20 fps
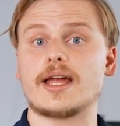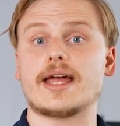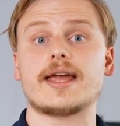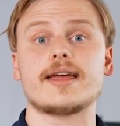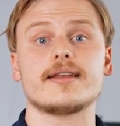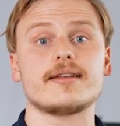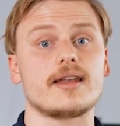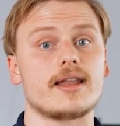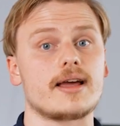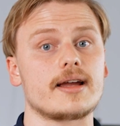
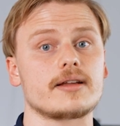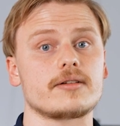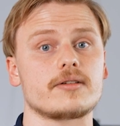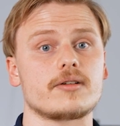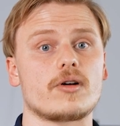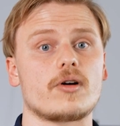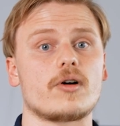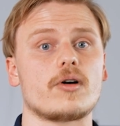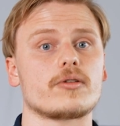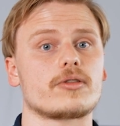and light
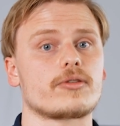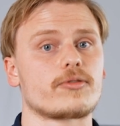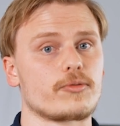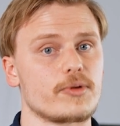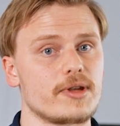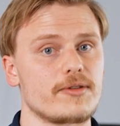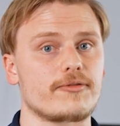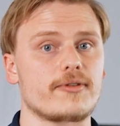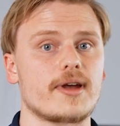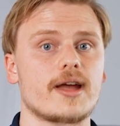are
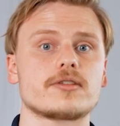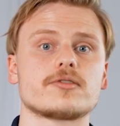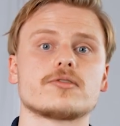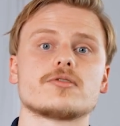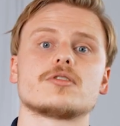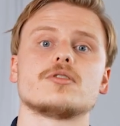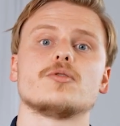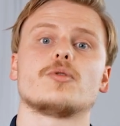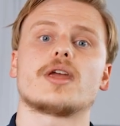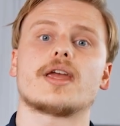3
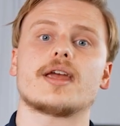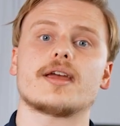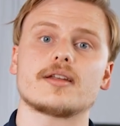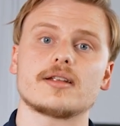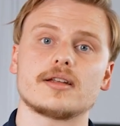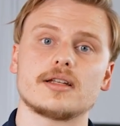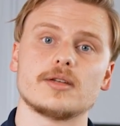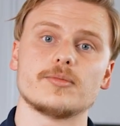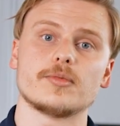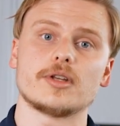factors you can't
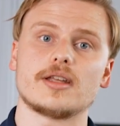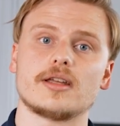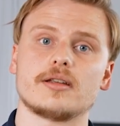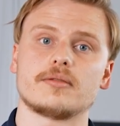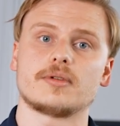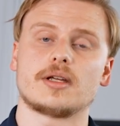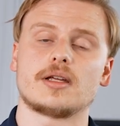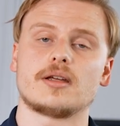eliminate,